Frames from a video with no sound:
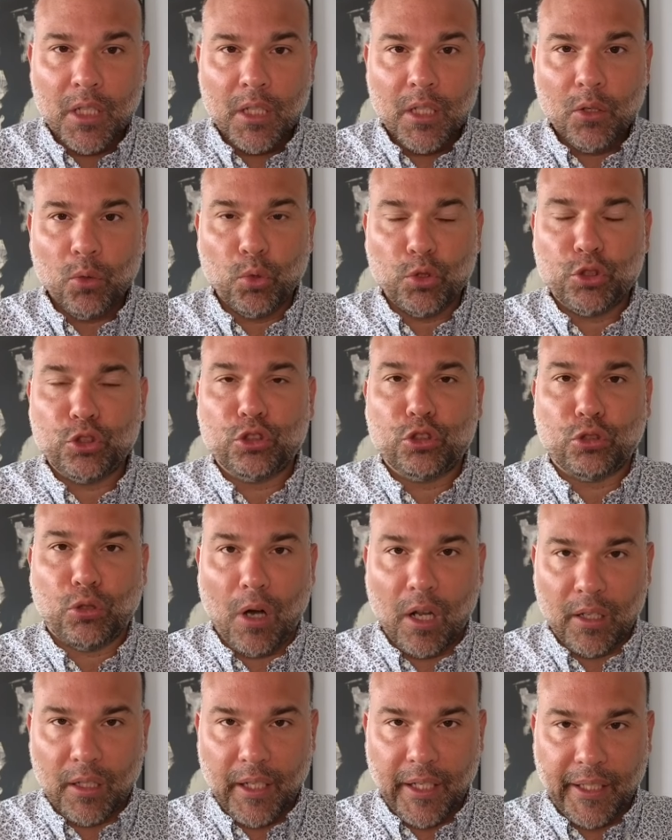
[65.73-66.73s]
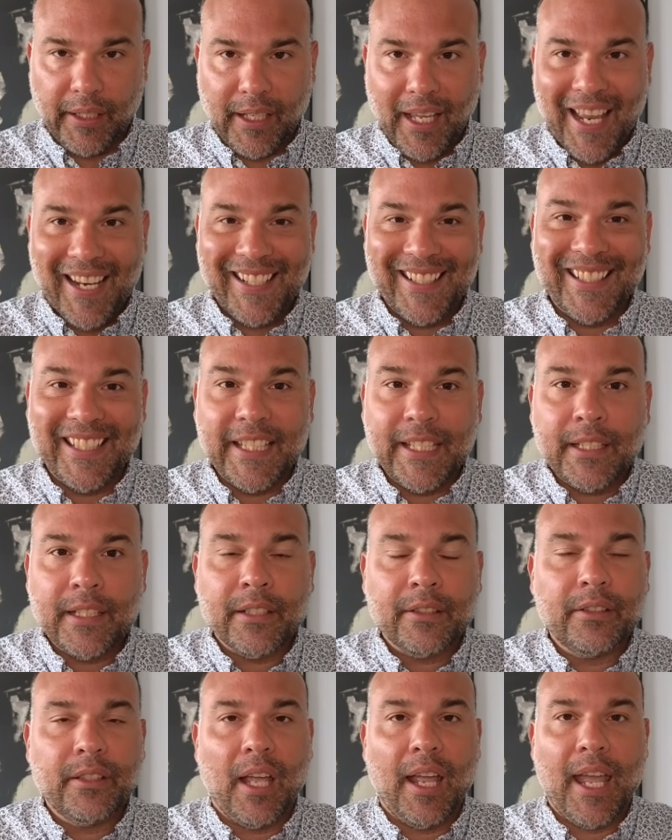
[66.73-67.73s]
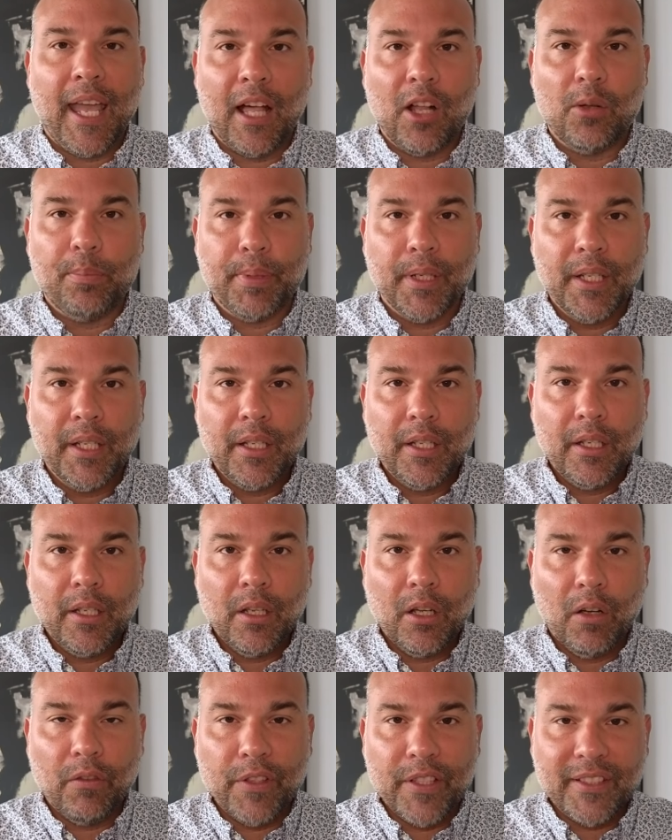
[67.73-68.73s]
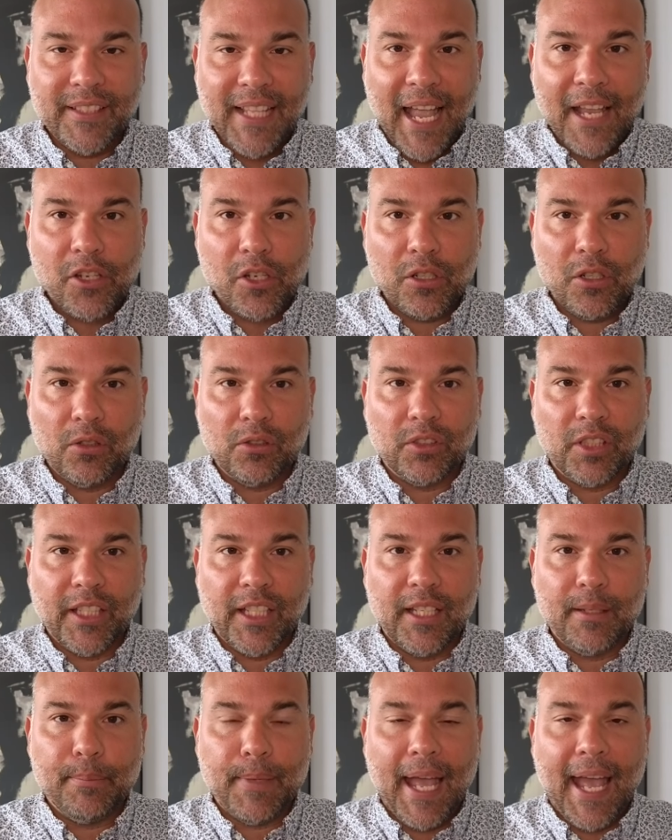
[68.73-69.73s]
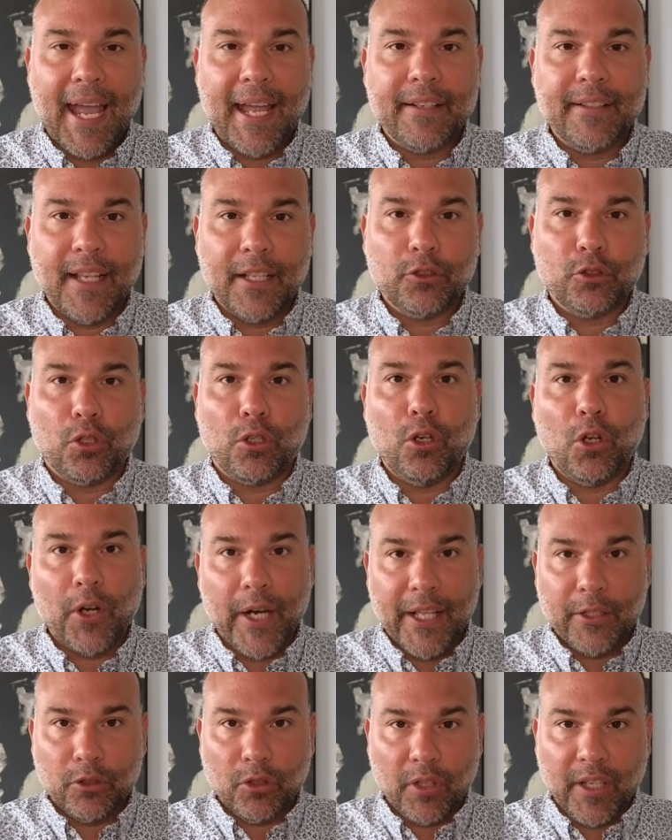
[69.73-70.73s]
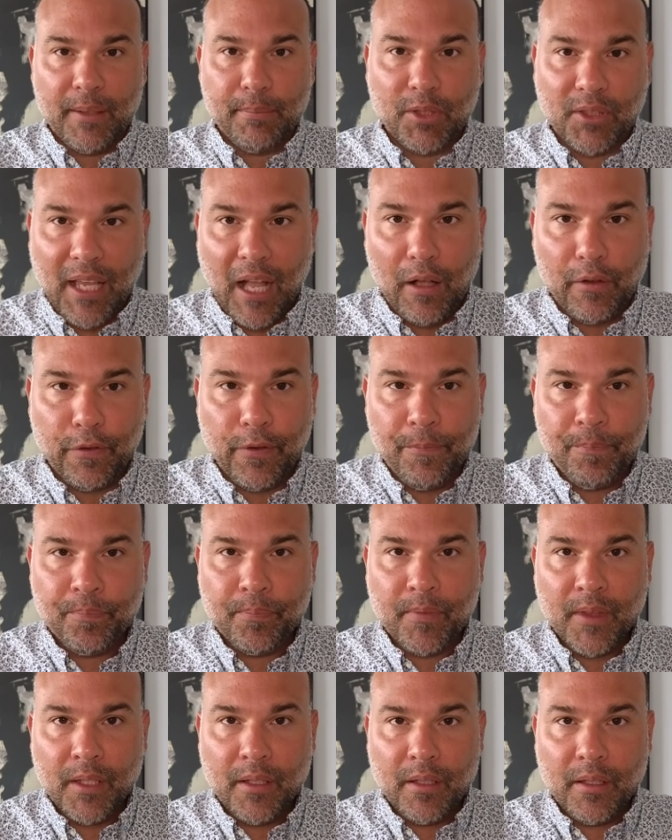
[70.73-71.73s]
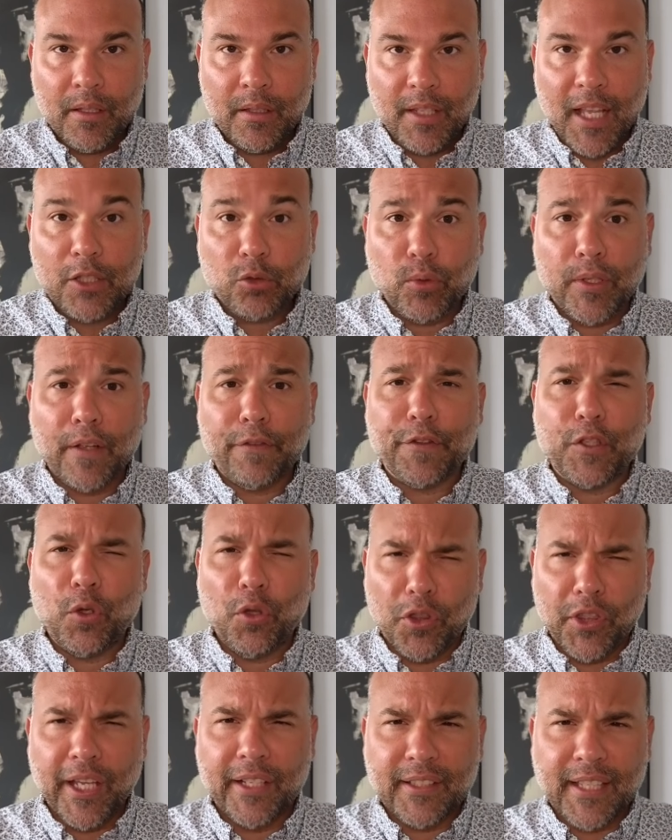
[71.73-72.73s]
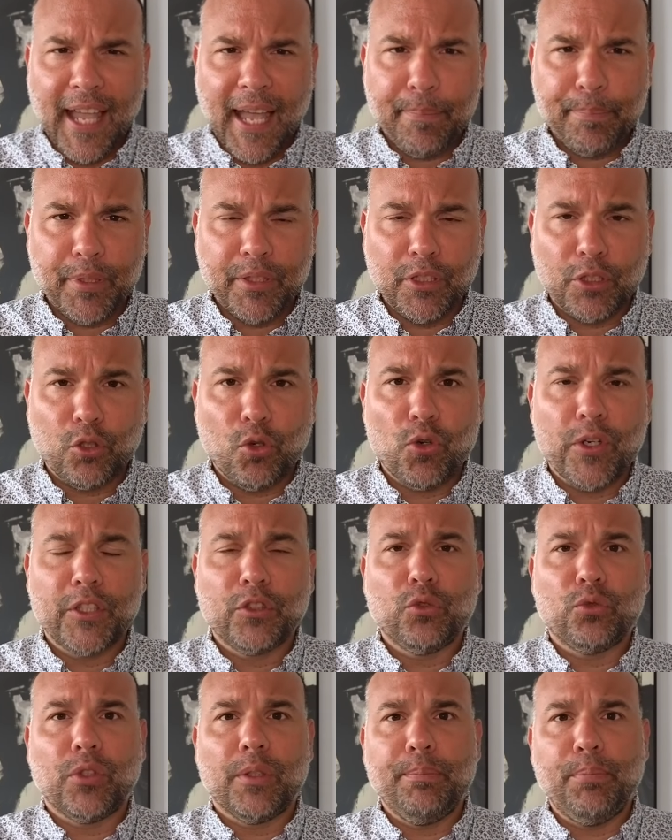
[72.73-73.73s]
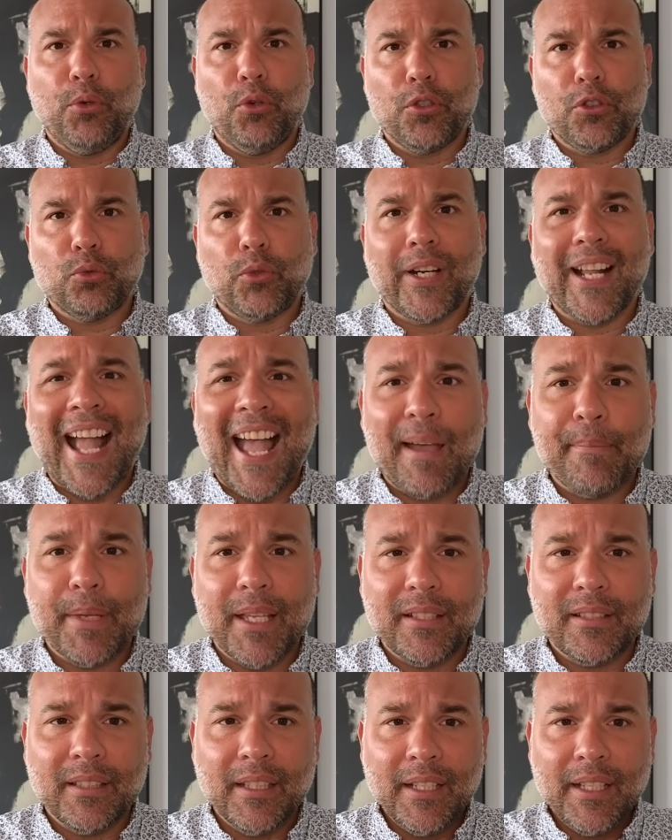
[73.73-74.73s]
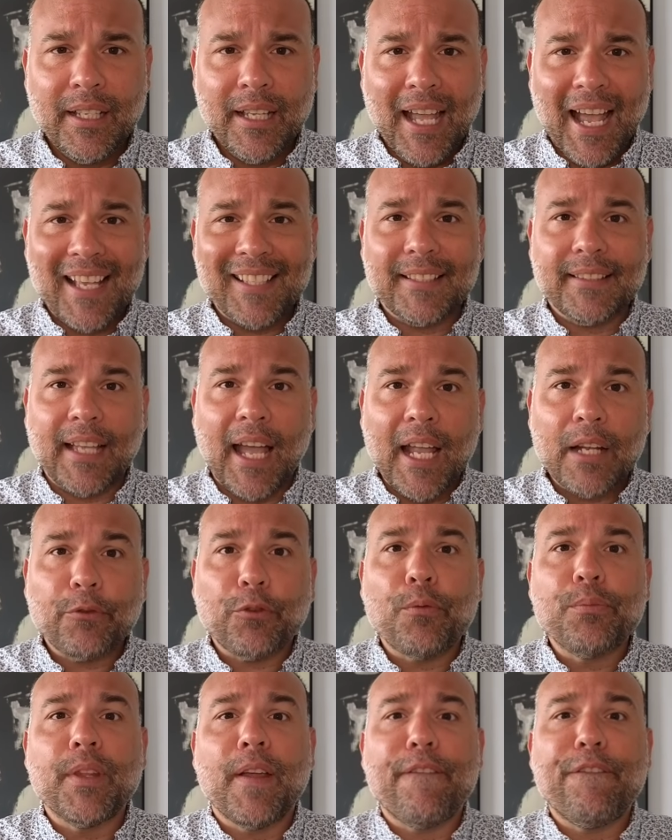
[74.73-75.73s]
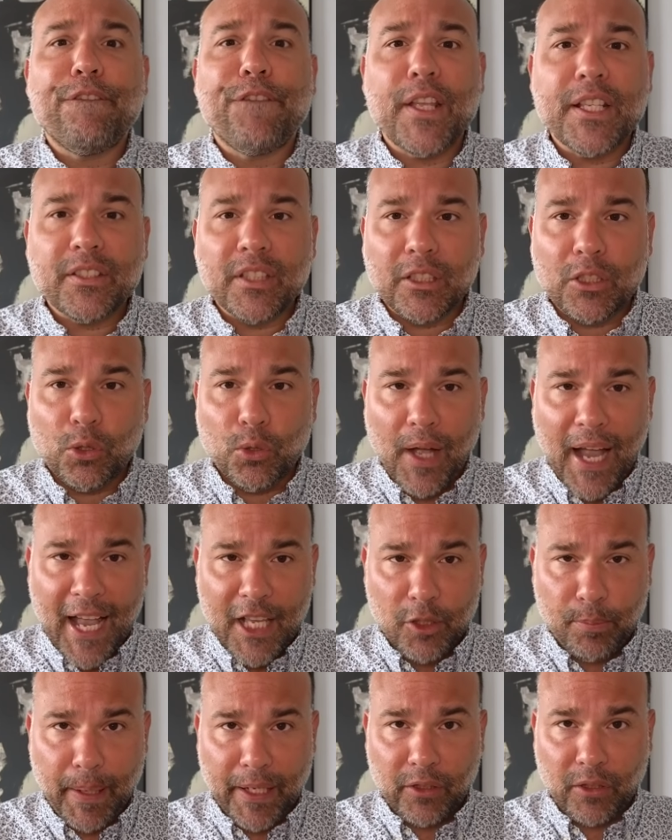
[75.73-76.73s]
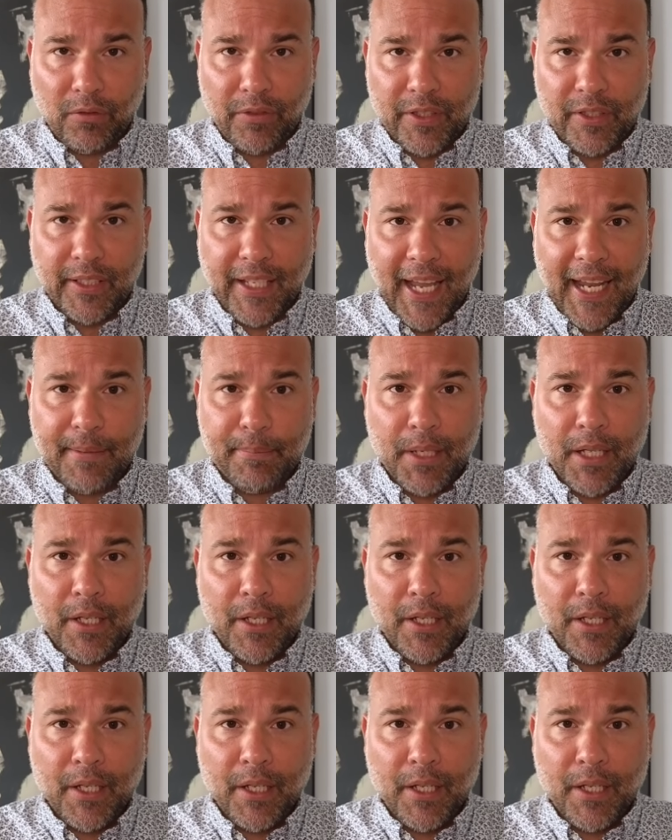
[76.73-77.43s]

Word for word: was struggling and needed the help of his national team and Néstor Lorenzo himself. That's when a few things happened, according to reports, where James, aside from the physical aspect of his game,